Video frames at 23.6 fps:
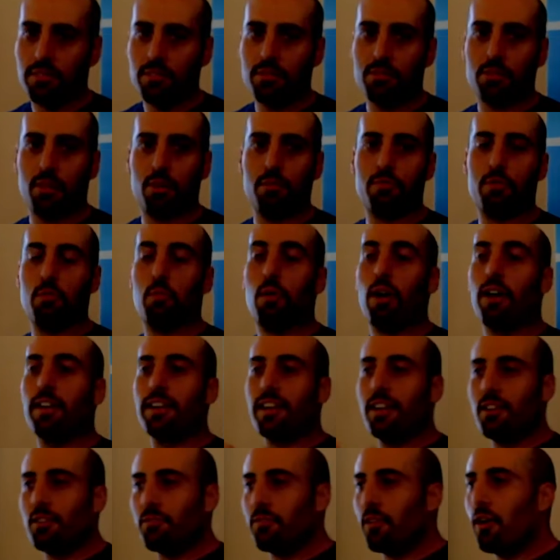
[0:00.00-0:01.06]
So if you want to
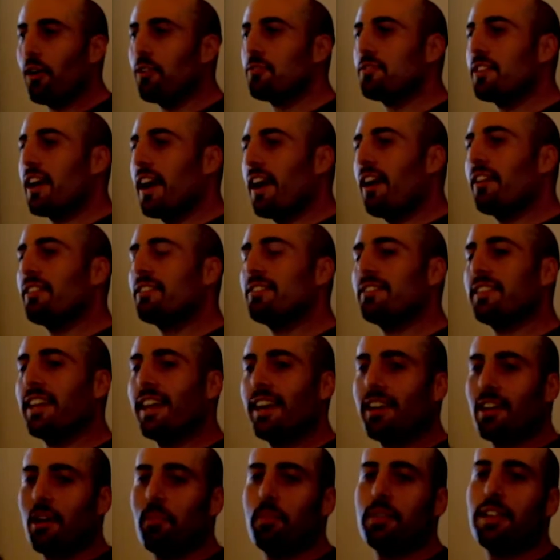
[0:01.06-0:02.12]
get your phones out and
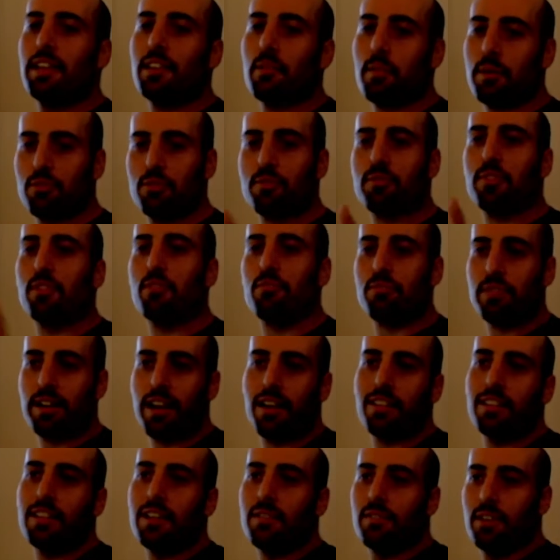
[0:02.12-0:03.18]
stand up and take the pictures, feel free.
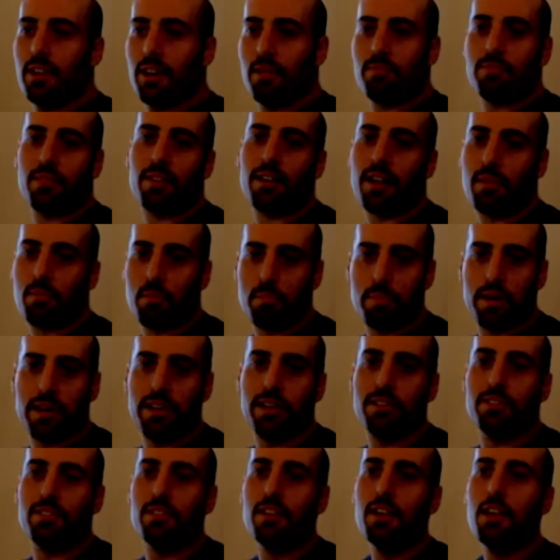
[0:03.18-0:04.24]
I'll leave it up for a couple
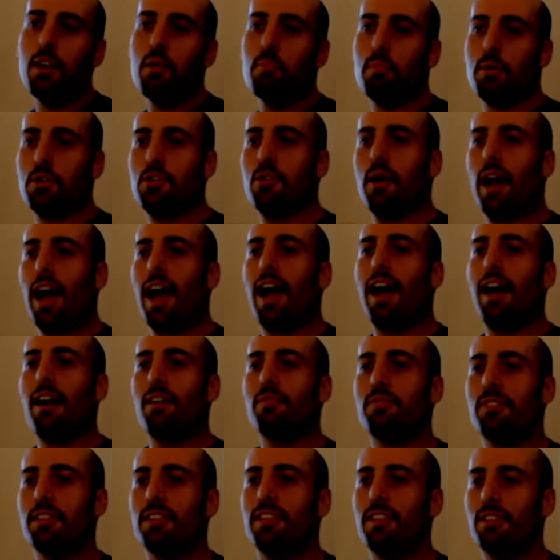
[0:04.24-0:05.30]
minutes. But you
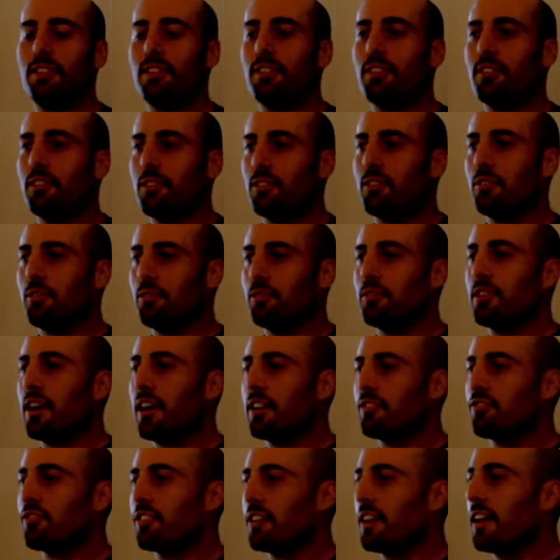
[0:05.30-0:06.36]
have the
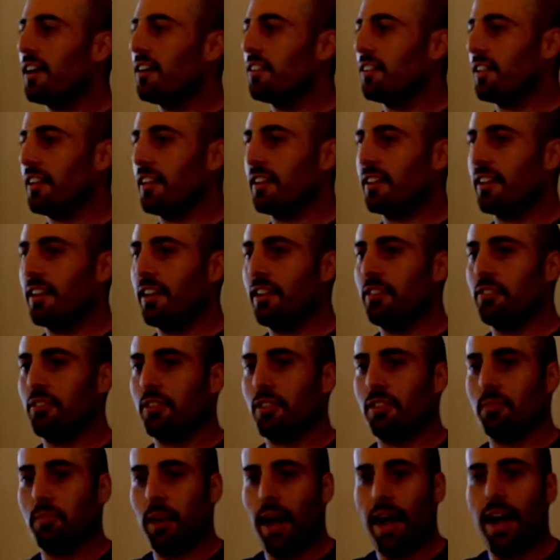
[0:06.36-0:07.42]
goo.gl link in
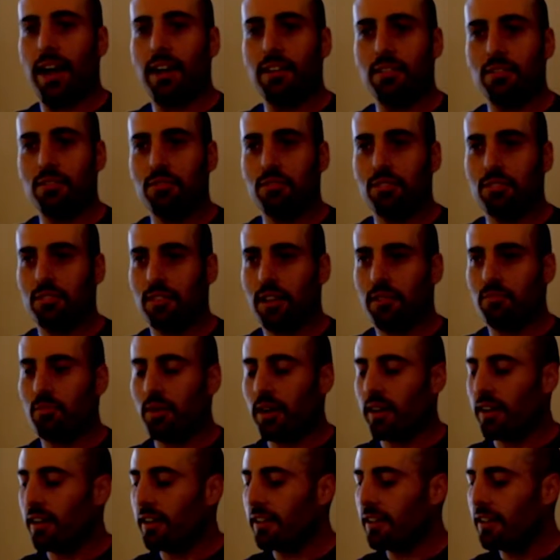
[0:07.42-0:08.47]
your bags, just
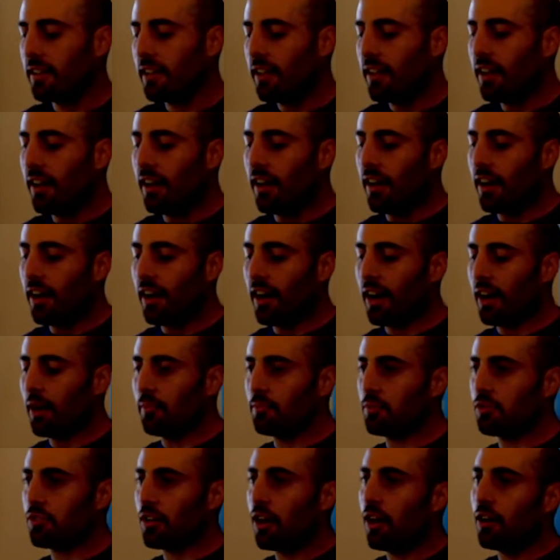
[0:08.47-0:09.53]

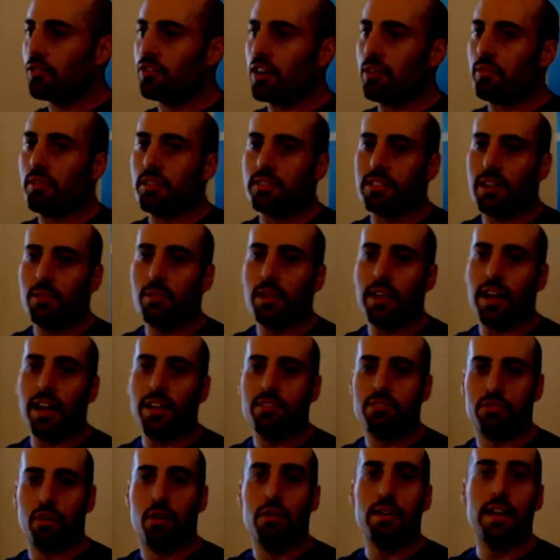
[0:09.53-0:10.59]
FYI. So General Assembly
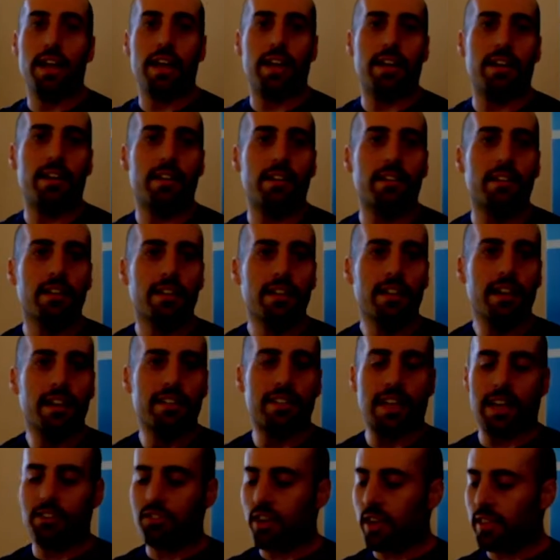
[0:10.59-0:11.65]
has donated,
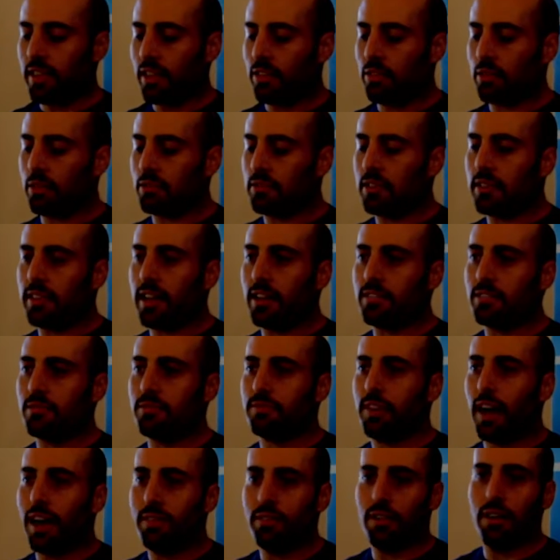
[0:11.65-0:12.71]
it's actually I think
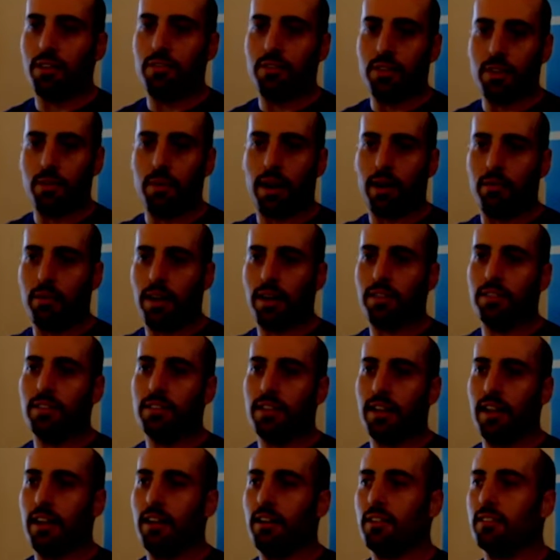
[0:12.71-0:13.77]
$13,500, but I rounded
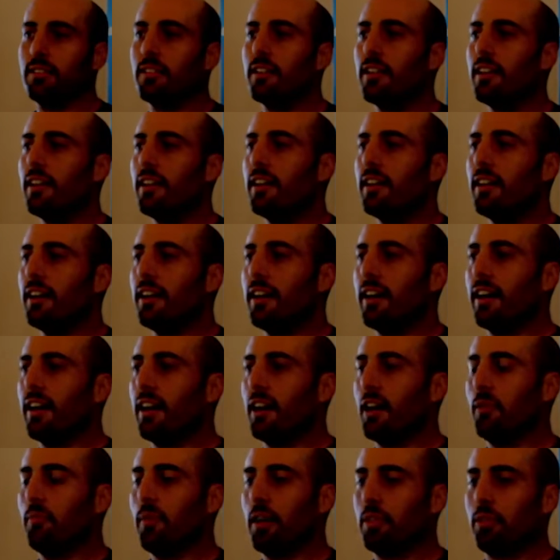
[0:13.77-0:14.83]
down,
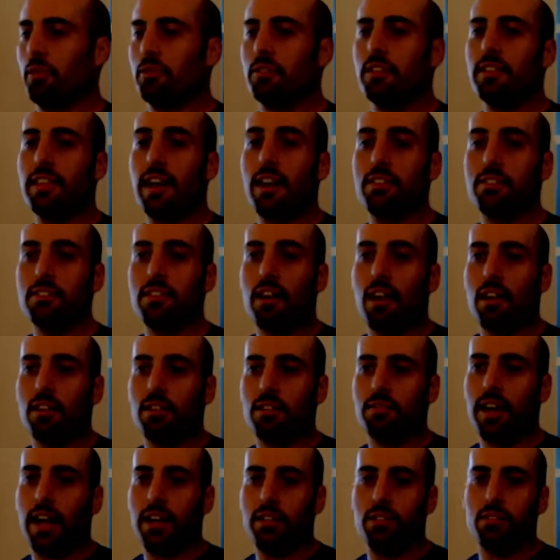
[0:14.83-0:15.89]
a
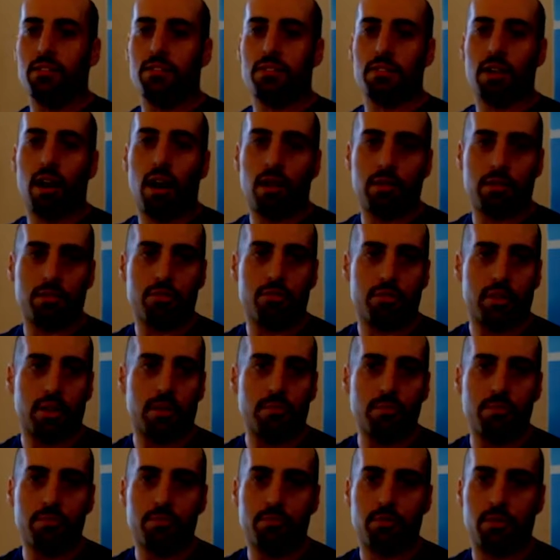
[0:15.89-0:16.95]
$13,000 valued
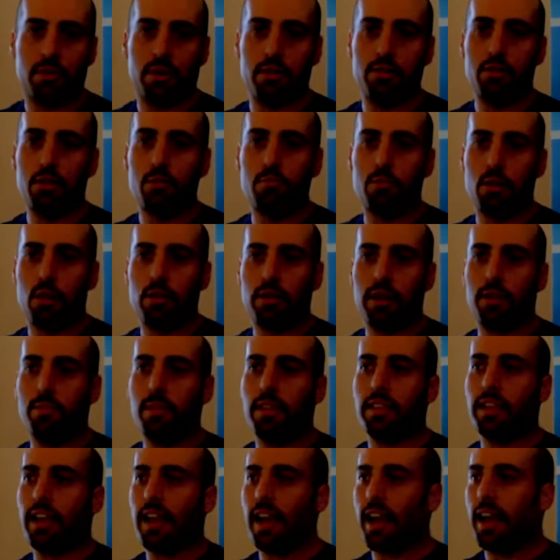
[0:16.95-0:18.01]
scholarship for a new program
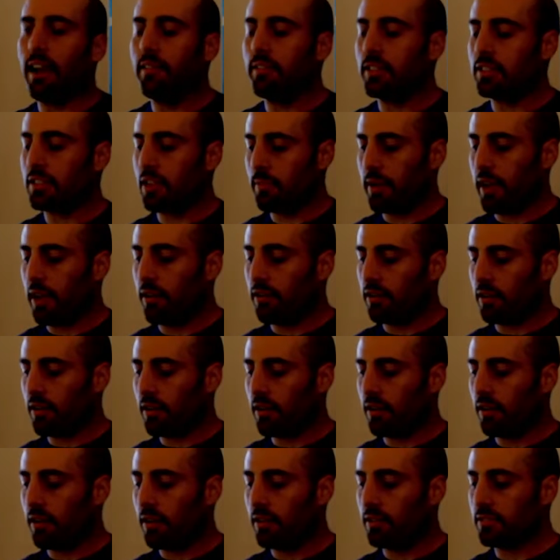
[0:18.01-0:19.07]
that they have that's coming out
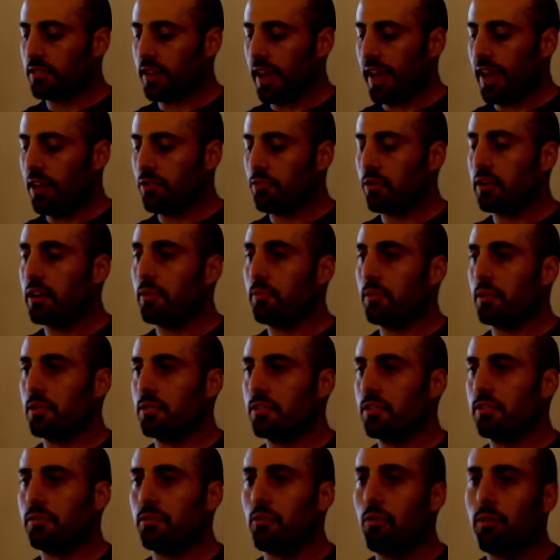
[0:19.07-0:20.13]
called Android
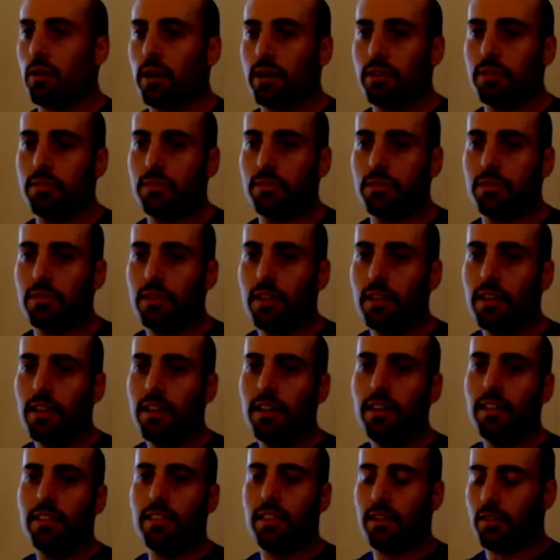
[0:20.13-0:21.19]
Immersive Course.
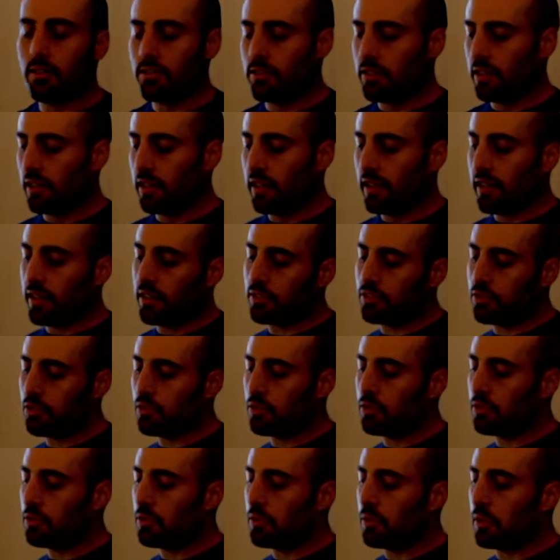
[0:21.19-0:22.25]
There's the link
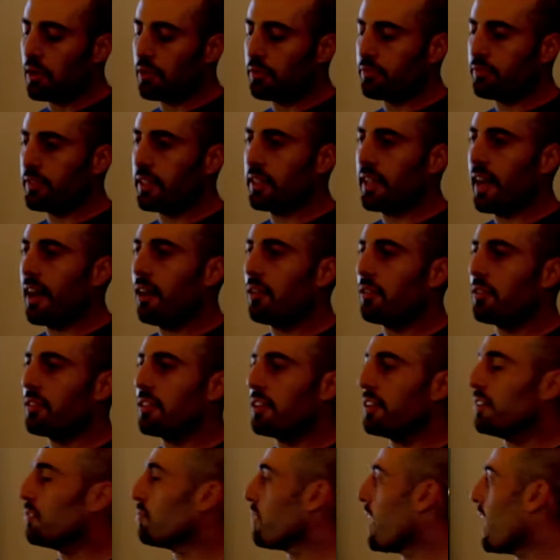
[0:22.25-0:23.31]
to fill out
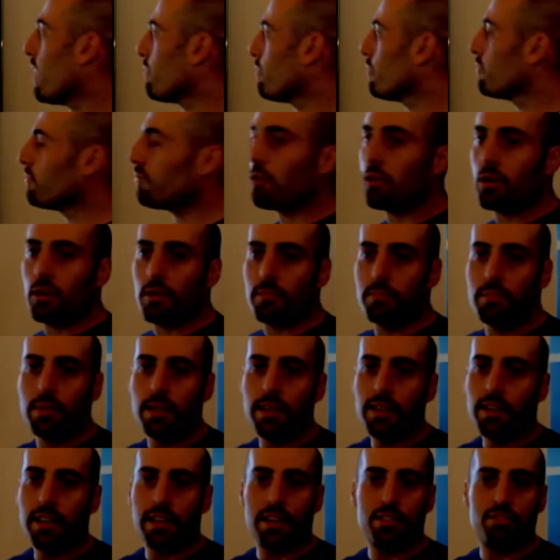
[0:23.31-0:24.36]
the raffle form.
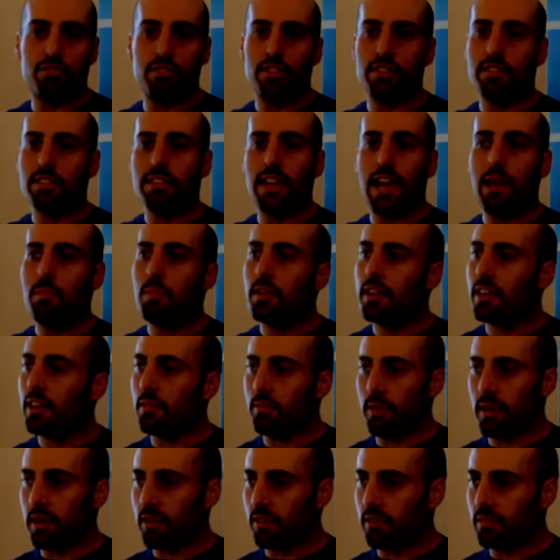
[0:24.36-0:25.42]
It's just name and
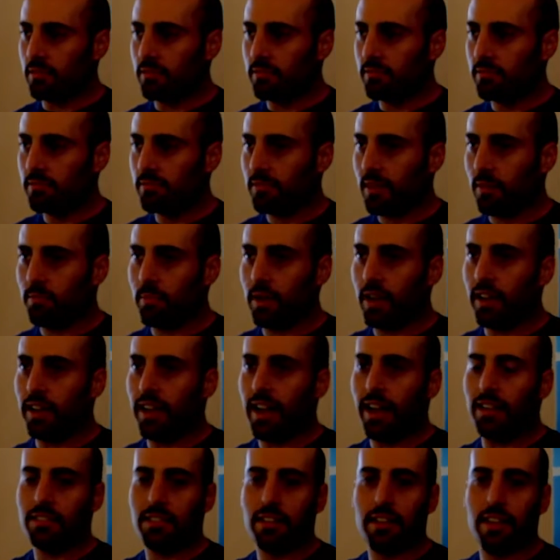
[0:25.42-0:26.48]
email. I'm not
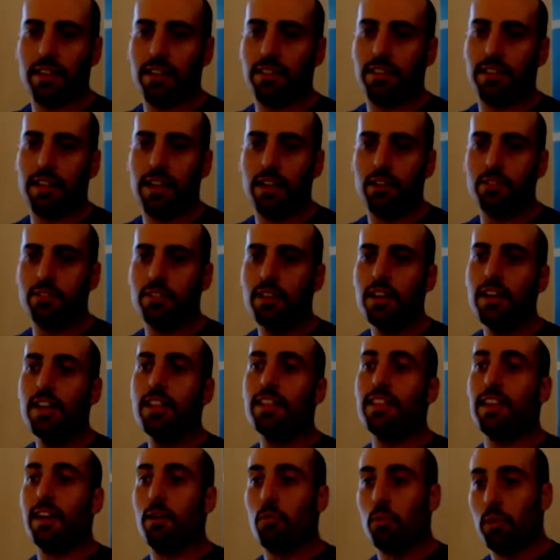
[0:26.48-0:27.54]
asking anything else.
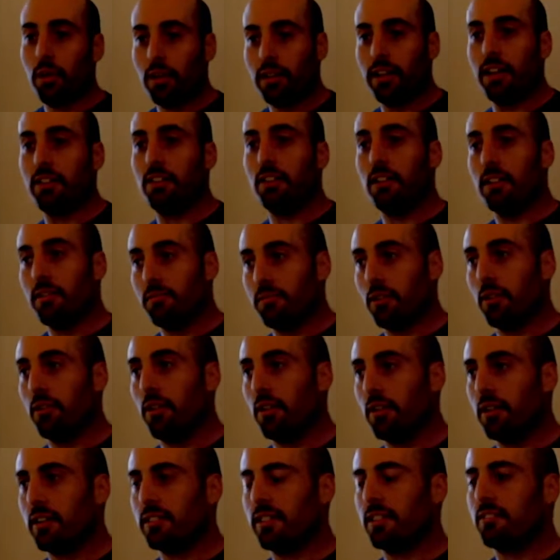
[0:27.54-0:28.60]
They will get your info
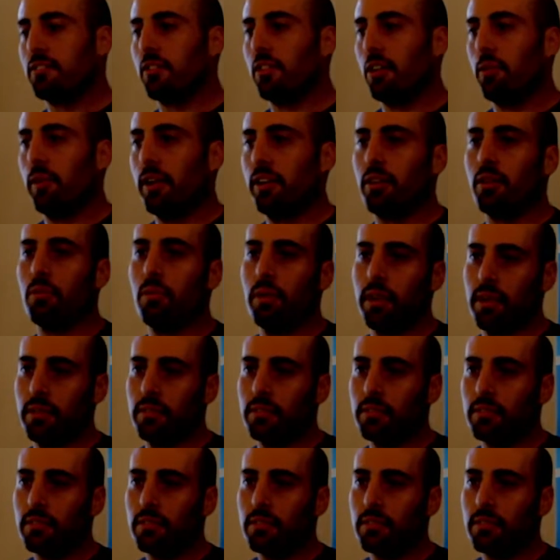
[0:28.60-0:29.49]
though, because that's the only way you can win.